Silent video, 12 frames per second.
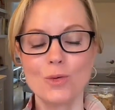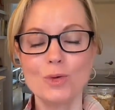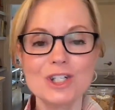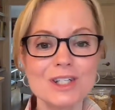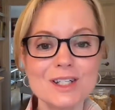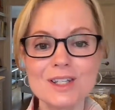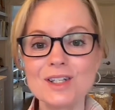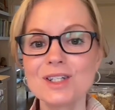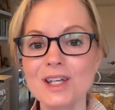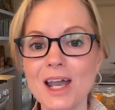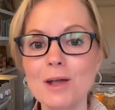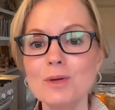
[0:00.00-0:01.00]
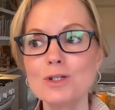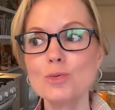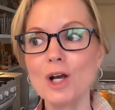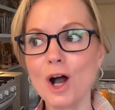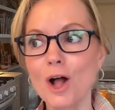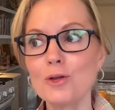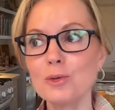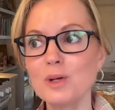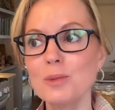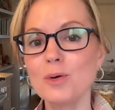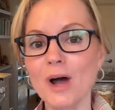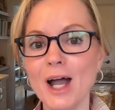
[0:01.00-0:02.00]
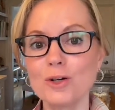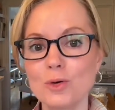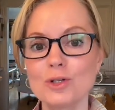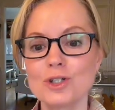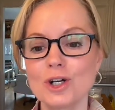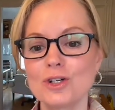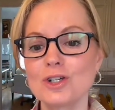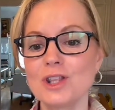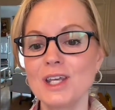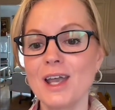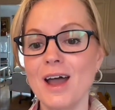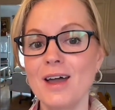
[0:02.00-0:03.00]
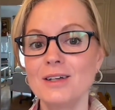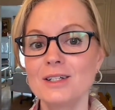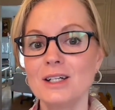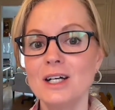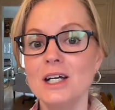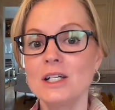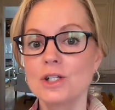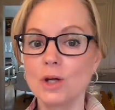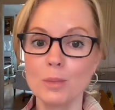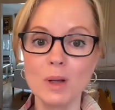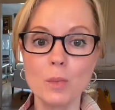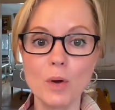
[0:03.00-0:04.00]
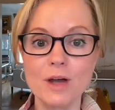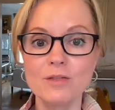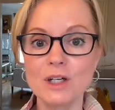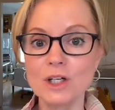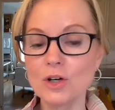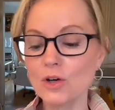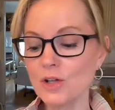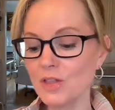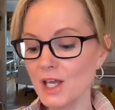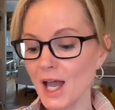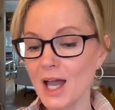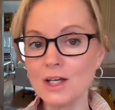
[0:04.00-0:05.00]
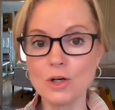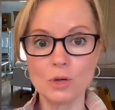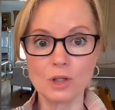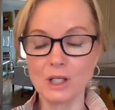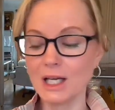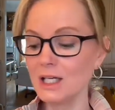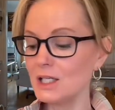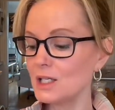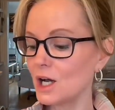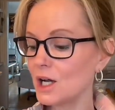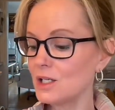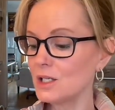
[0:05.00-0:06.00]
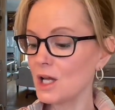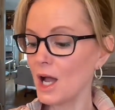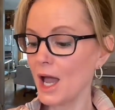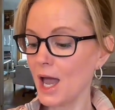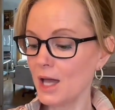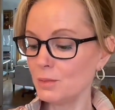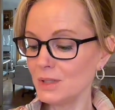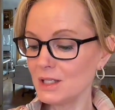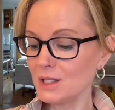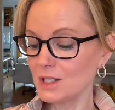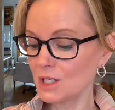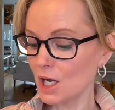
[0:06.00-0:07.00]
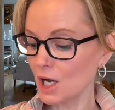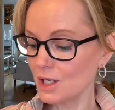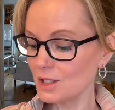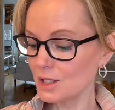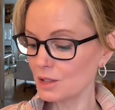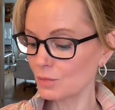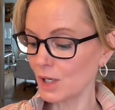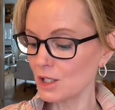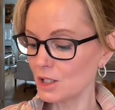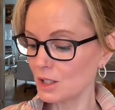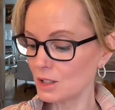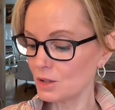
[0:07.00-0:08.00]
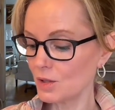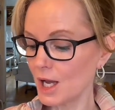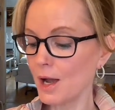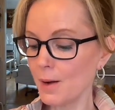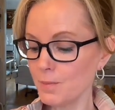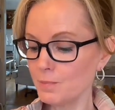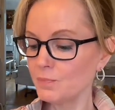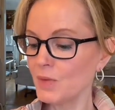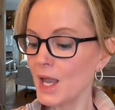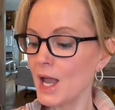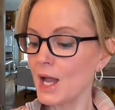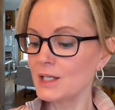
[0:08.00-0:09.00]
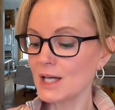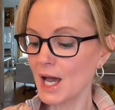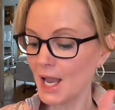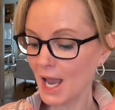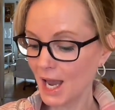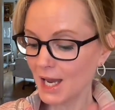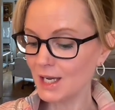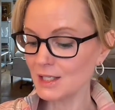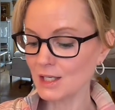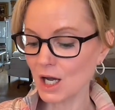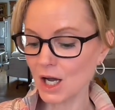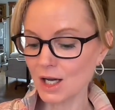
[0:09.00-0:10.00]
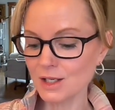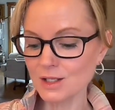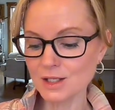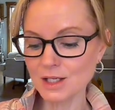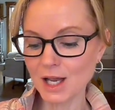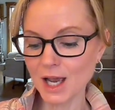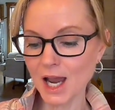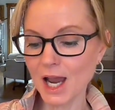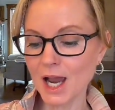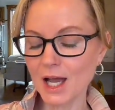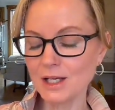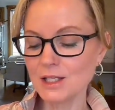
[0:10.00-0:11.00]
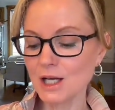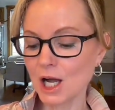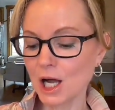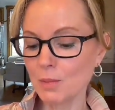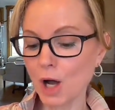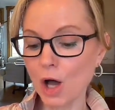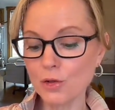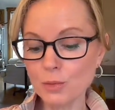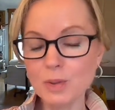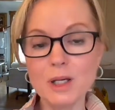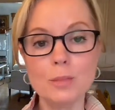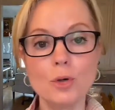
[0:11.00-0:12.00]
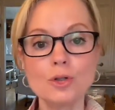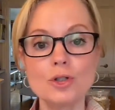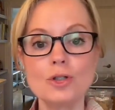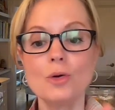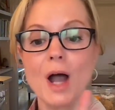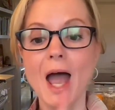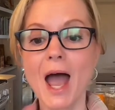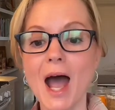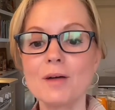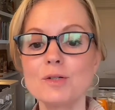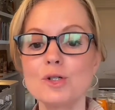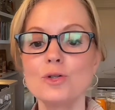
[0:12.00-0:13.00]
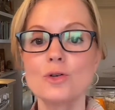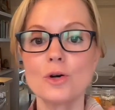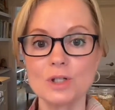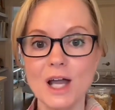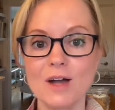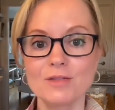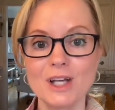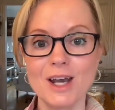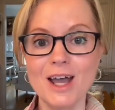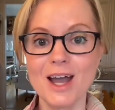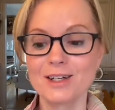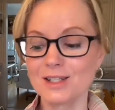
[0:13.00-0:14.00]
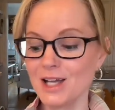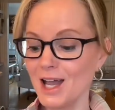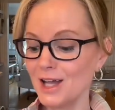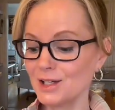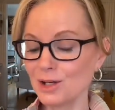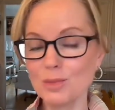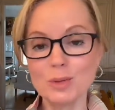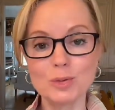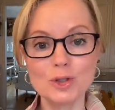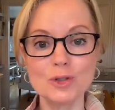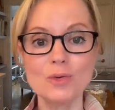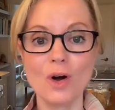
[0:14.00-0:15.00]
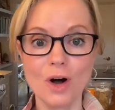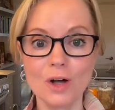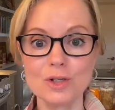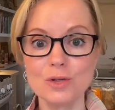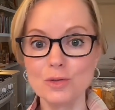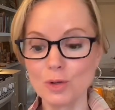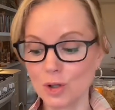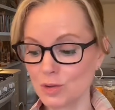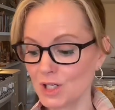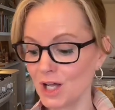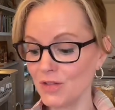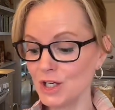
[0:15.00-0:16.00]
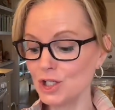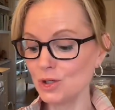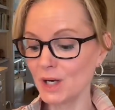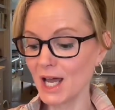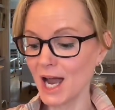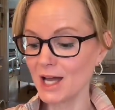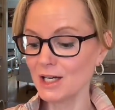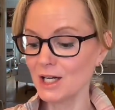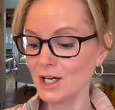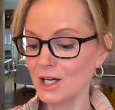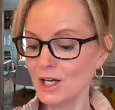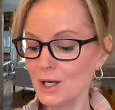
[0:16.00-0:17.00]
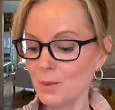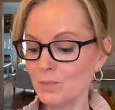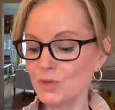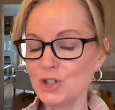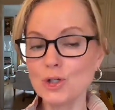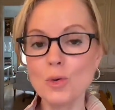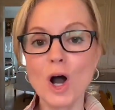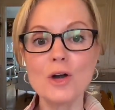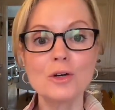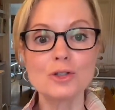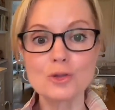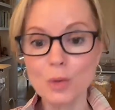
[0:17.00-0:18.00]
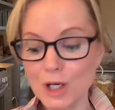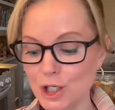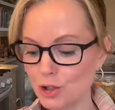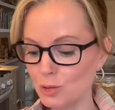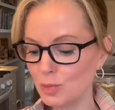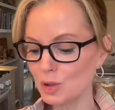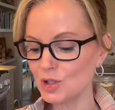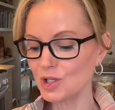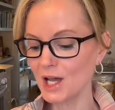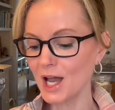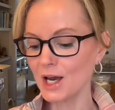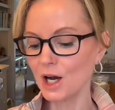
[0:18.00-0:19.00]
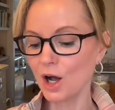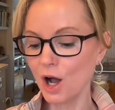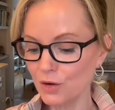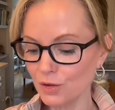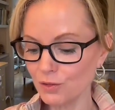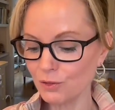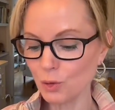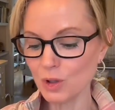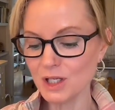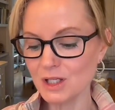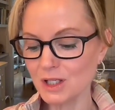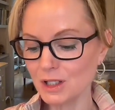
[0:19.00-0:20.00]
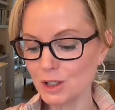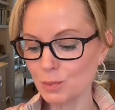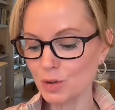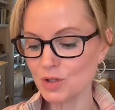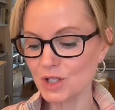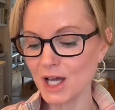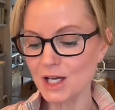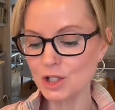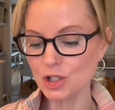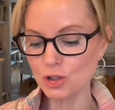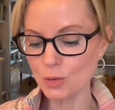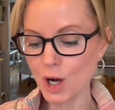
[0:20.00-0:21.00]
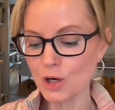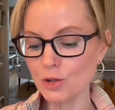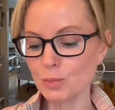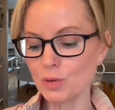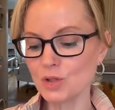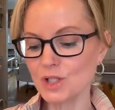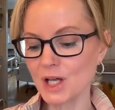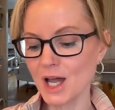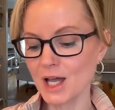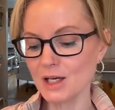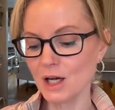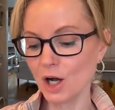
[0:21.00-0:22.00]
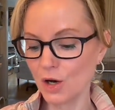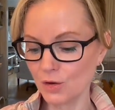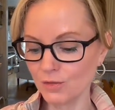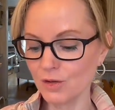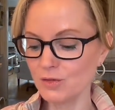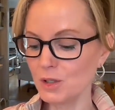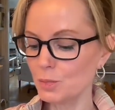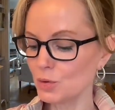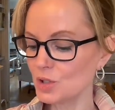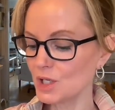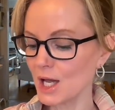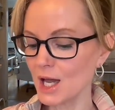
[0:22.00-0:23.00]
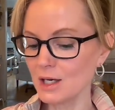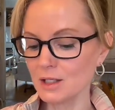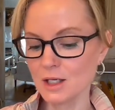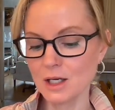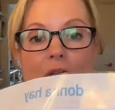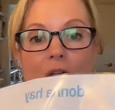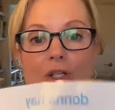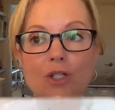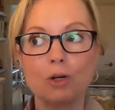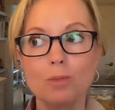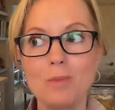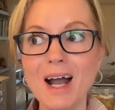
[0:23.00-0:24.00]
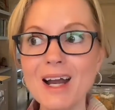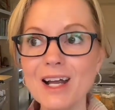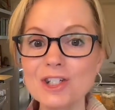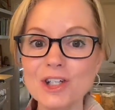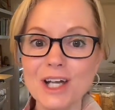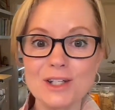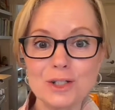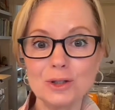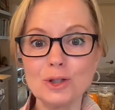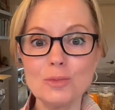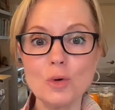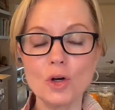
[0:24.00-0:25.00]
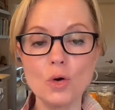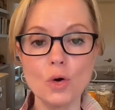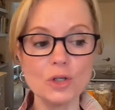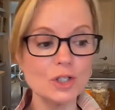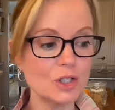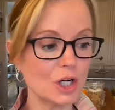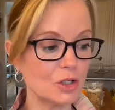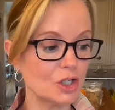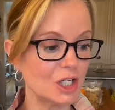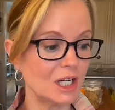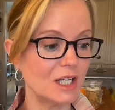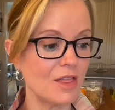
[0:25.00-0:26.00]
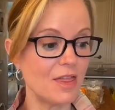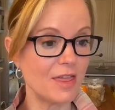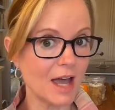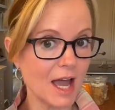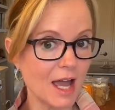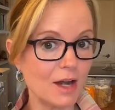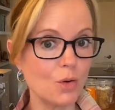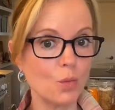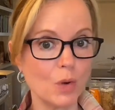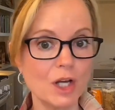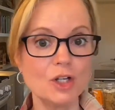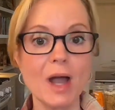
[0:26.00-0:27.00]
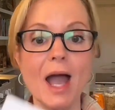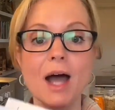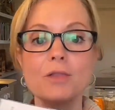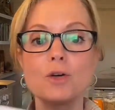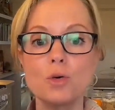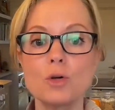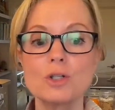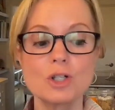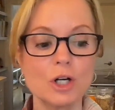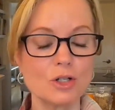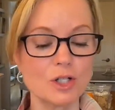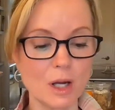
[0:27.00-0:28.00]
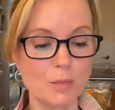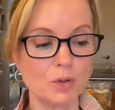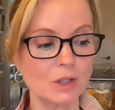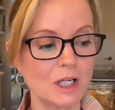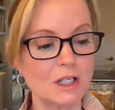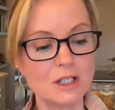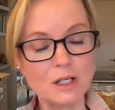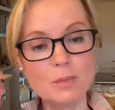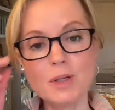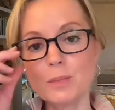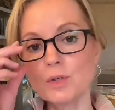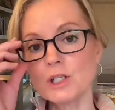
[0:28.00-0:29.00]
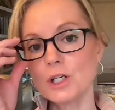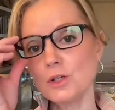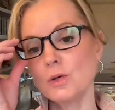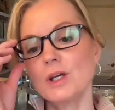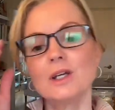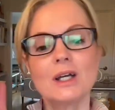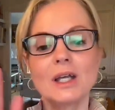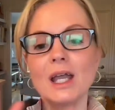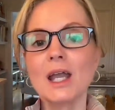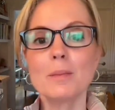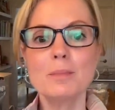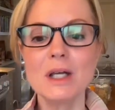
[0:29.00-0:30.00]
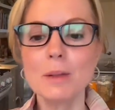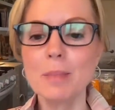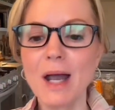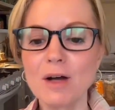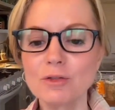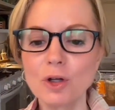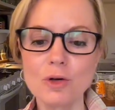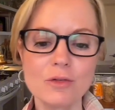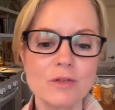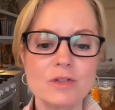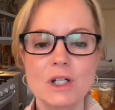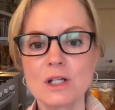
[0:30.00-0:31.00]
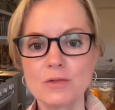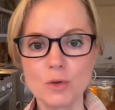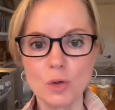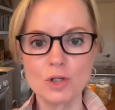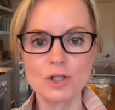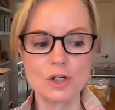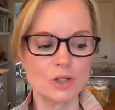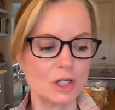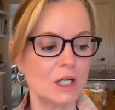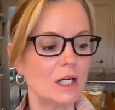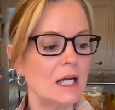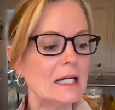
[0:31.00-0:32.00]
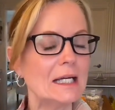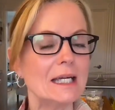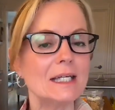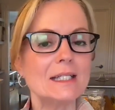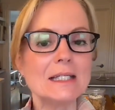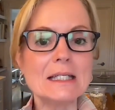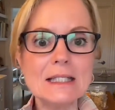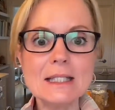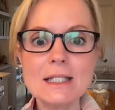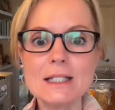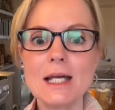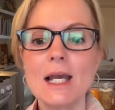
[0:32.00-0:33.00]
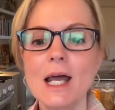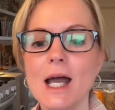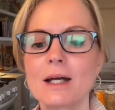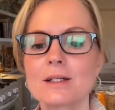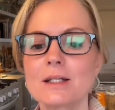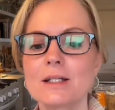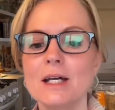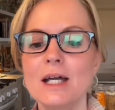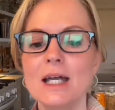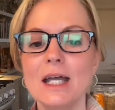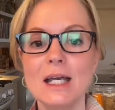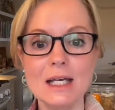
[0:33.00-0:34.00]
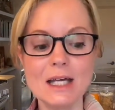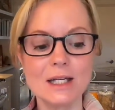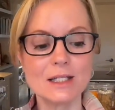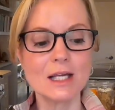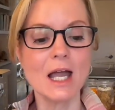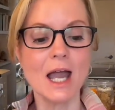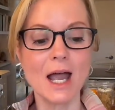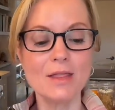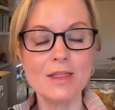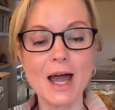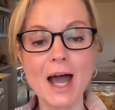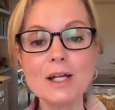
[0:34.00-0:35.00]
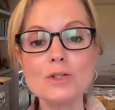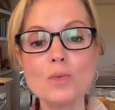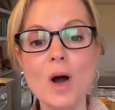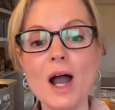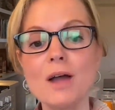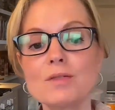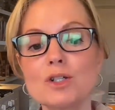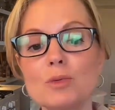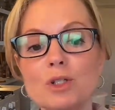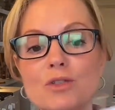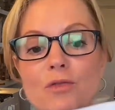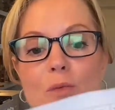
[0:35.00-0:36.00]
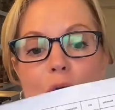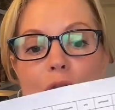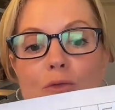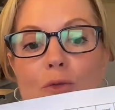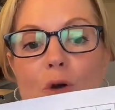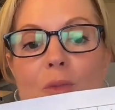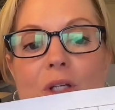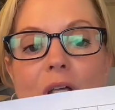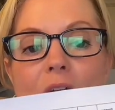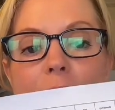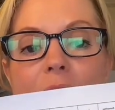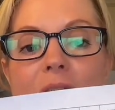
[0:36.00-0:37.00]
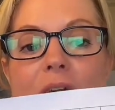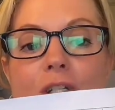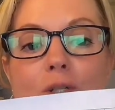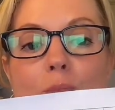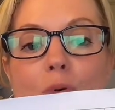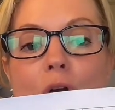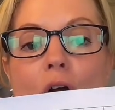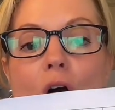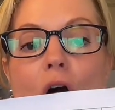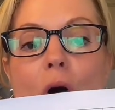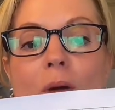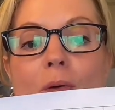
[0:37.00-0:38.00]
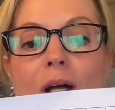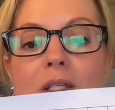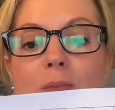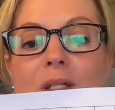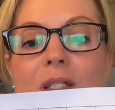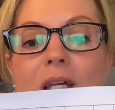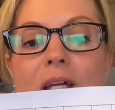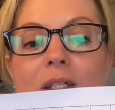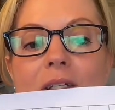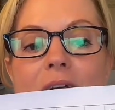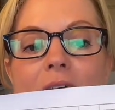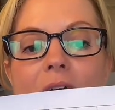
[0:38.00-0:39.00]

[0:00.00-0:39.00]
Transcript: which is the same as when other people add cornstarch at the end. Some people add vinegar at the end. Ottolenghi does. Edmonds does. Wait, do they? Yep. Donna Haye does. And other people do half sucrose, half 10X. And some people do all sucrose. And they do it at 222%, 146%, 200%, 150%. So mine actually has a little more cornstarch in it than when you add the cornstarch separately. Because some people said it can't be a pavlova if it doesn't have cornstarch in it. It's in the 10X, and it is. And that is why I have so much fun with the formulator, because I just put all my recipes in,